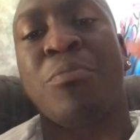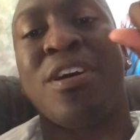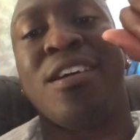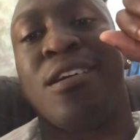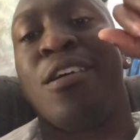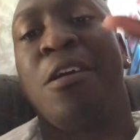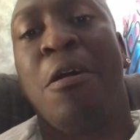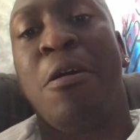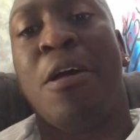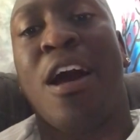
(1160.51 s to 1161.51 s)

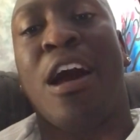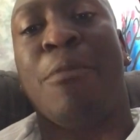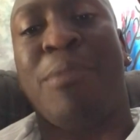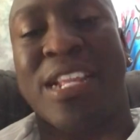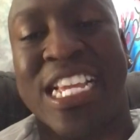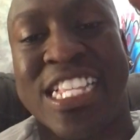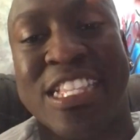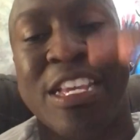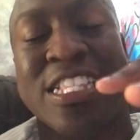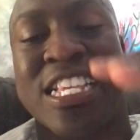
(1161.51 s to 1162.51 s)
But in
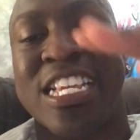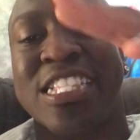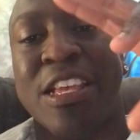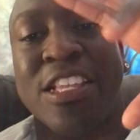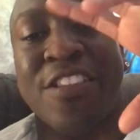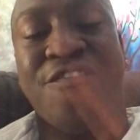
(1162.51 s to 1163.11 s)
the